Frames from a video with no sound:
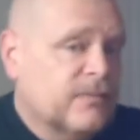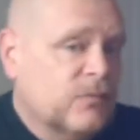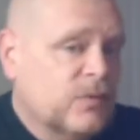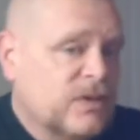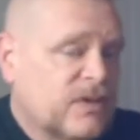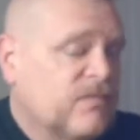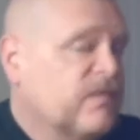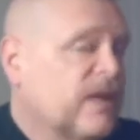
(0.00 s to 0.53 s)

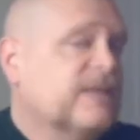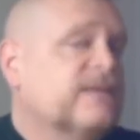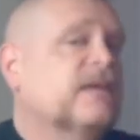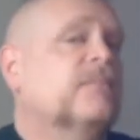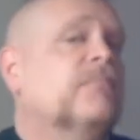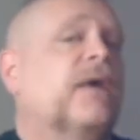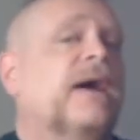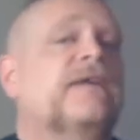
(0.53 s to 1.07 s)
was
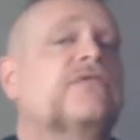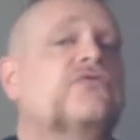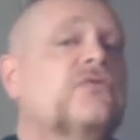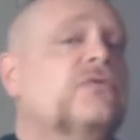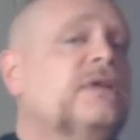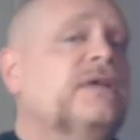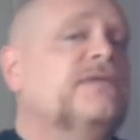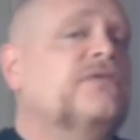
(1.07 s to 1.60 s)
invented by
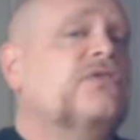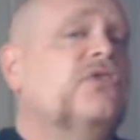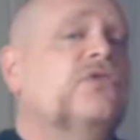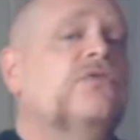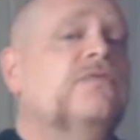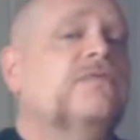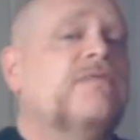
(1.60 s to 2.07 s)
Julius Q.